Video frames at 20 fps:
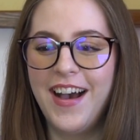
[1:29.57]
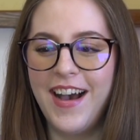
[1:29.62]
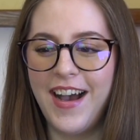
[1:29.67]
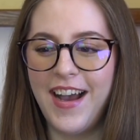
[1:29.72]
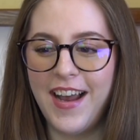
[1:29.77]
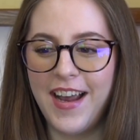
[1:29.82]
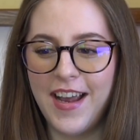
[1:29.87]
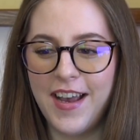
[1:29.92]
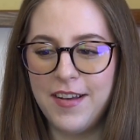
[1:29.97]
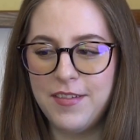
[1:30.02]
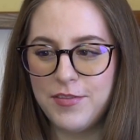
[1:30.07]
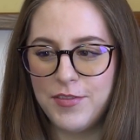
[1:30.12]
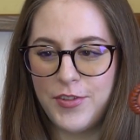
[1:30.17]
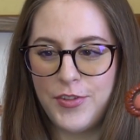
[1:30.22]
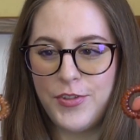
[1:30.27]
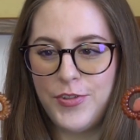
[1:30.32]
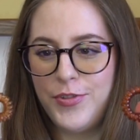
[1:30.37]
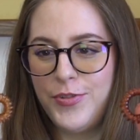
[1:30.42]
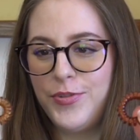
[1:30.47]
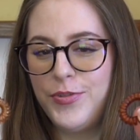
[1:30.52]
I have
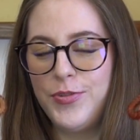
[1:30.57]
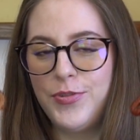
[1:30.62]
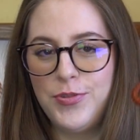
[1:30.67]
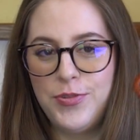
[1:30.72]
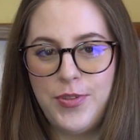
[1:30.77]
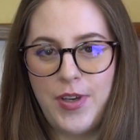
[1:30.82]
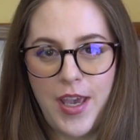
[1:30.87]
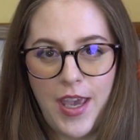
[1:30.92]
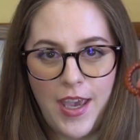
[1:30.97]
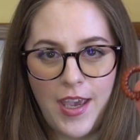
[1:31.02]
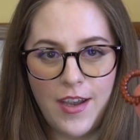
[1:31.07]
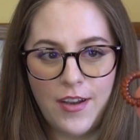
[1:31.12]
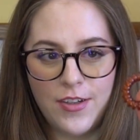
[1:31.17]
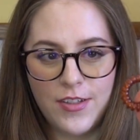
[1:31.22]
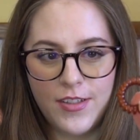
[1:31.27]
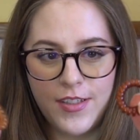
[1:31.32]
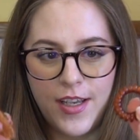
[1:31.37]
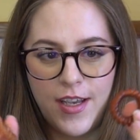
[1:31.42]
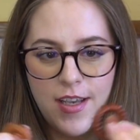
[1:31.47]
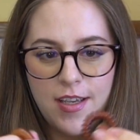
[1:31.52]
2 hair
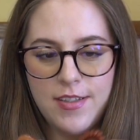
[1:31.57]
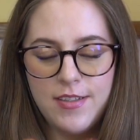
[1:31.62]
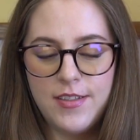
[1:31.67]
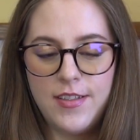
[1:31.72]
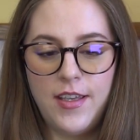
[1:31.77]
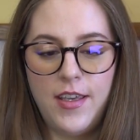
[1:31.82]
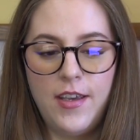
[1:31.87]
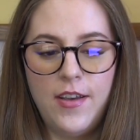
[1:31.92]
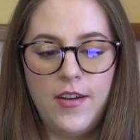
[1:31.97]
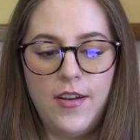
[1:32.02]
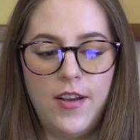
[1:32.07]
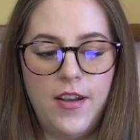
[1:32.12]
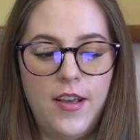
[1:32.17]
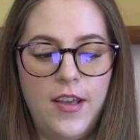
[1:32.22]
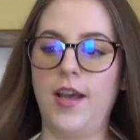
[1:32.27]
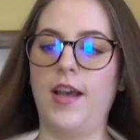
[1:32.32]
ties here.